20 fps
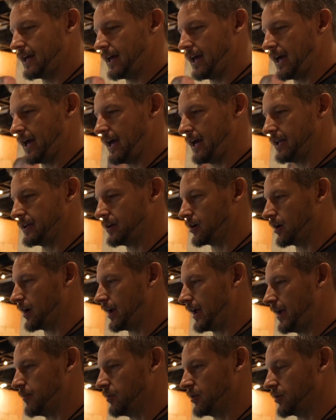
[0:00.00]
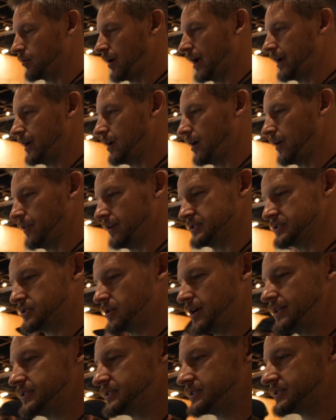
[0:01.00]
and you're able to ride it on the
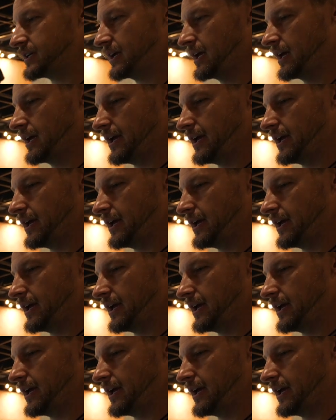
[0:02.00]
streets.